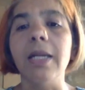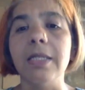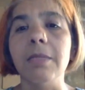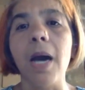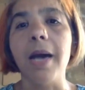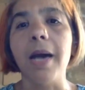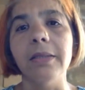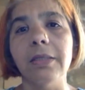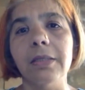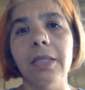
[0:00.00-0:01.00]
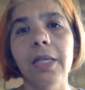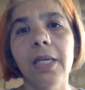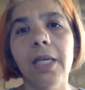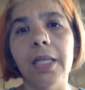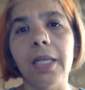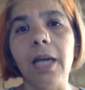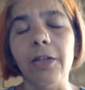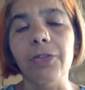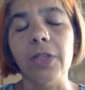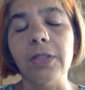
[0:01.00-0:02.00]
undermines the kind
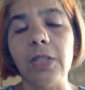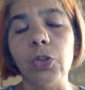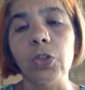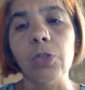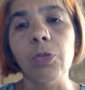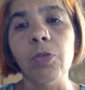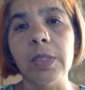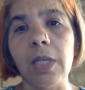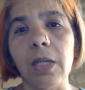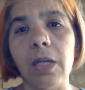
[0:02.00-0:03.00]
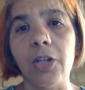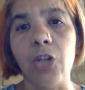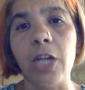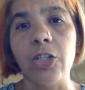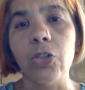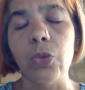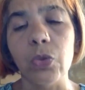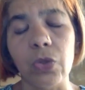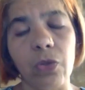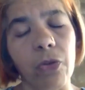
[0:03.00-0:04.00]
of things that social movements are, are trying to do,
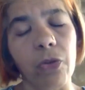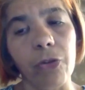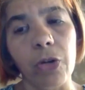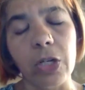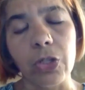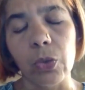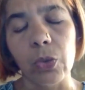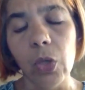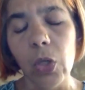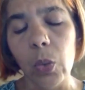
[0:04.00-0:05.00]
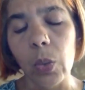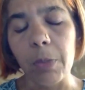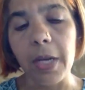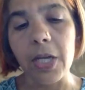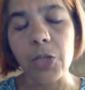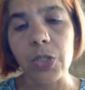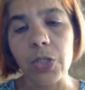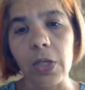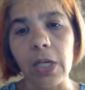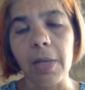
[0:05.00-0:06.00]
sort of referring to what Mahesh was
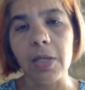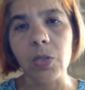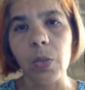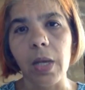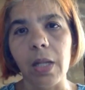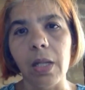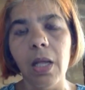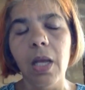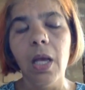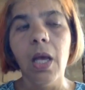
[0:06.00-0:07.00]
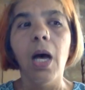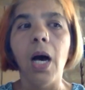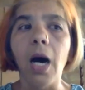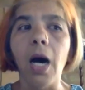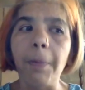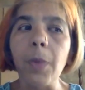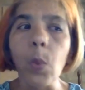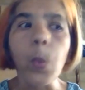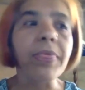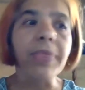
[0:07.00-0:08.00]
talking about as well. Um,
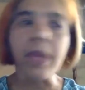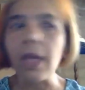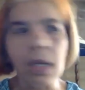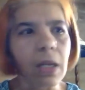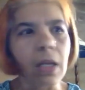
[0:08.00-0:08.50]
within